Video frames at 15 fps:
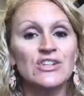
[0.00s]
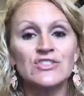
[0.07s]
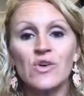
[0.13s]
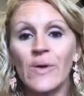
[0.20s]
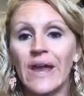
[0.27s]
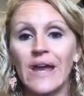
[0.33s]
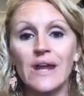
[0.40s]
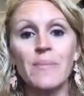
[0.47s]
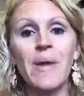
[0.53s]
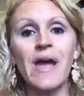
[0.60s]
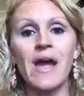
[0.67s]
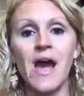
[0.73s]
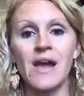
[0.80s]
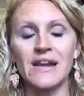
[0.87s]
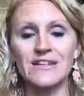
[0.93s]
So
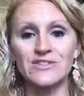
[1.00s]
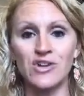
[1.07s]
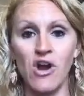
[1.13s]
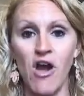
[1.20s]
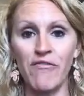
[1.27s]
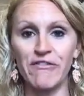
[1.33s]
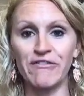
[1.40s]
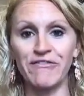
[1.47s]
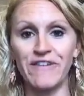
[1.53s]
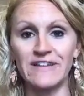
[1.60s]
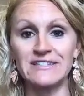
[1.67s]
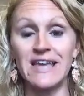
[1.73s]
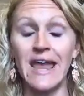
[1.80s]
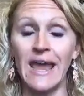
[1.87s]
antibiotics are often fed